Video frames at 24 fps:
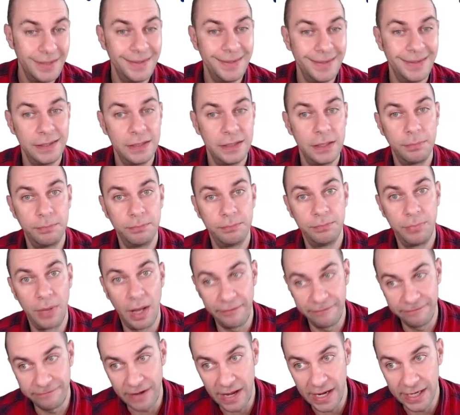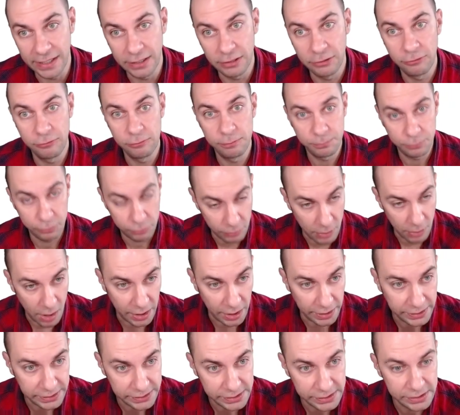The final
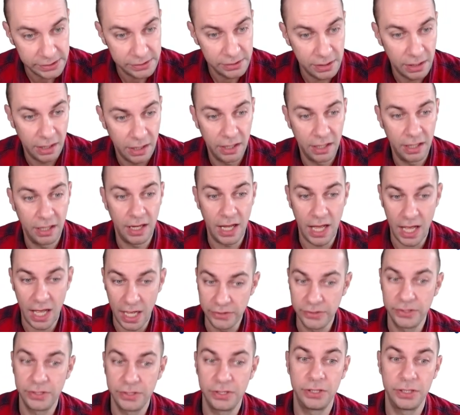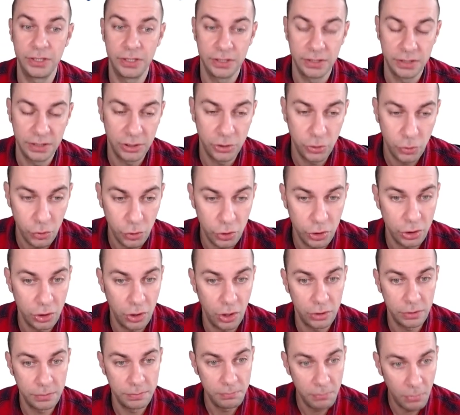price under the
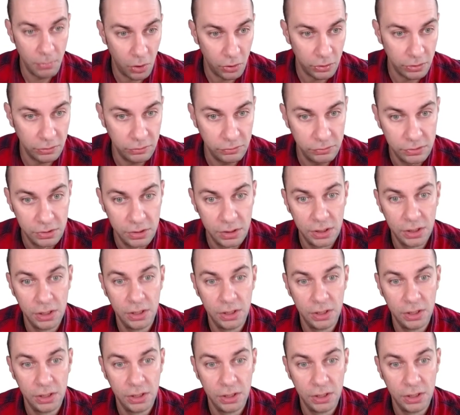Cournot model